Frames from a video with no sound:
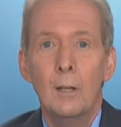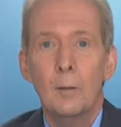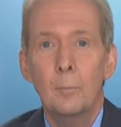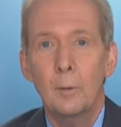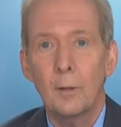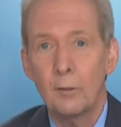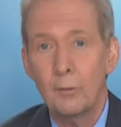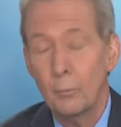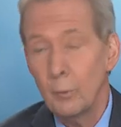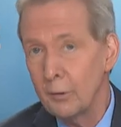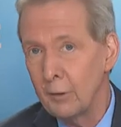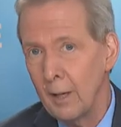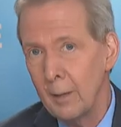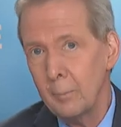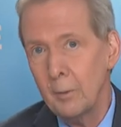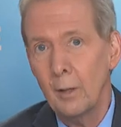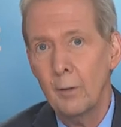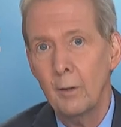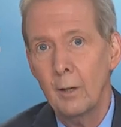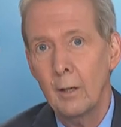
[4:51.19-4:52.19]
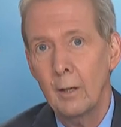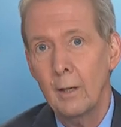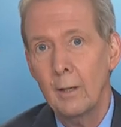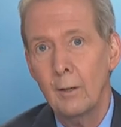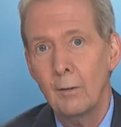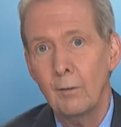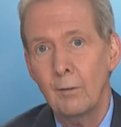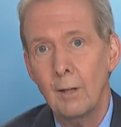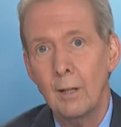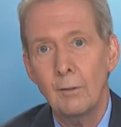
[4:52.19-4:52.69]
because of what's happening in the
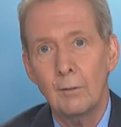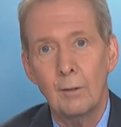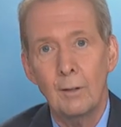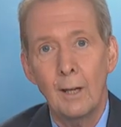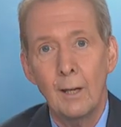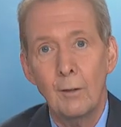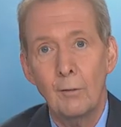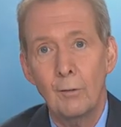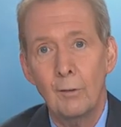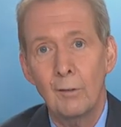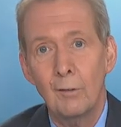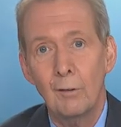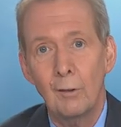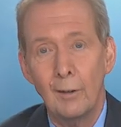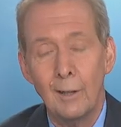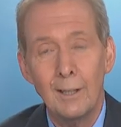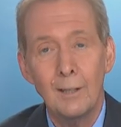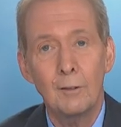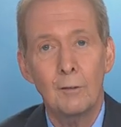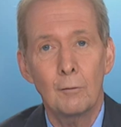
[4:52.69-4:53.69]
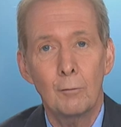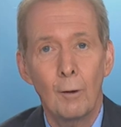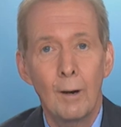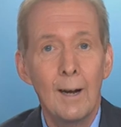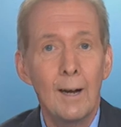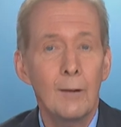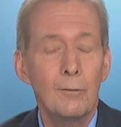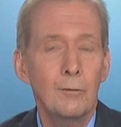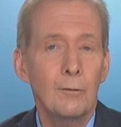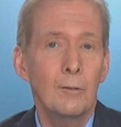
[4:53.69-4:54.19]
United States, and that is this leaked
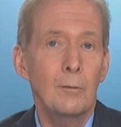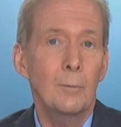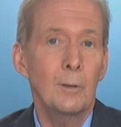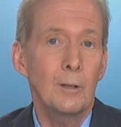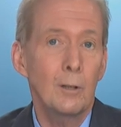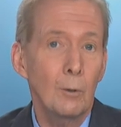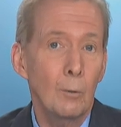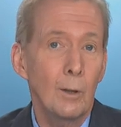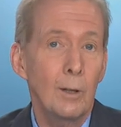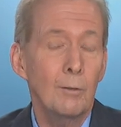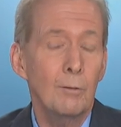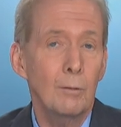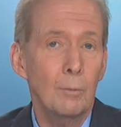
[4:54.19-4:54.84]
draft from the U.S.